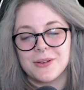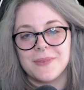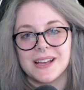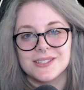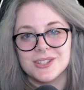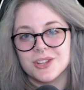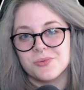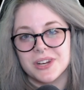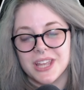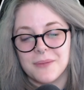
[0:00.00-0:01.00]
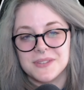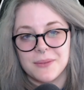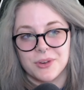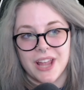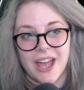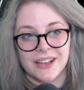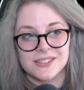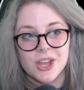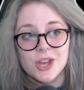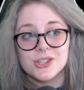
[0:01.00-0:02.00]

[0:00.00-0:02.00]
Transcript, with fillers: back to another one of GameDame Reacts.